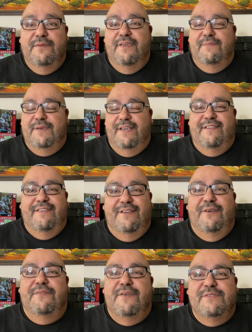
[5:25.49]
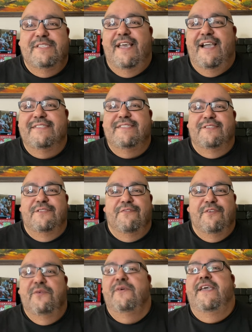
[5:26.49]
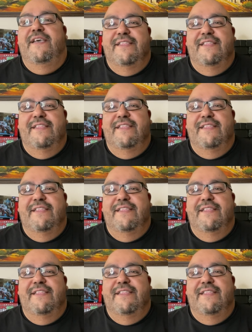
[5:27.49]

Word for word: but you know, there was an accident on the freeway,